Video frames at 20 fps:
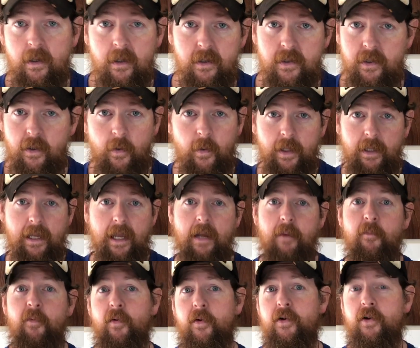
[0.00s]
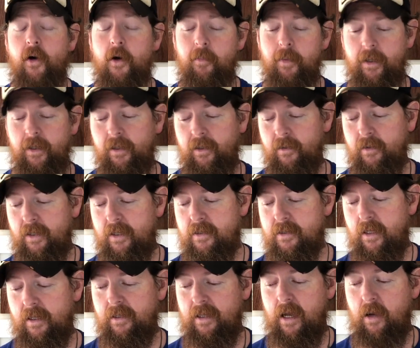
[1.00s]
So it came for sharpening and things
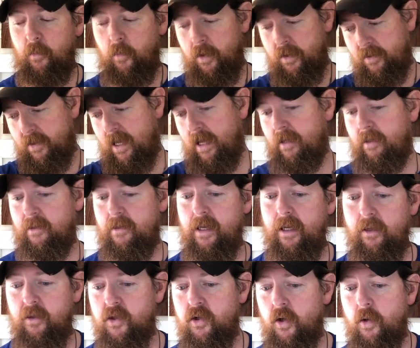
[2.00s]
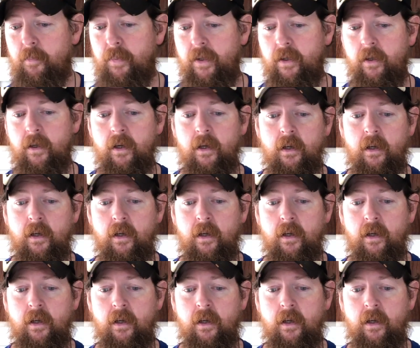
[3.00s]
like that with that Nick Chirpin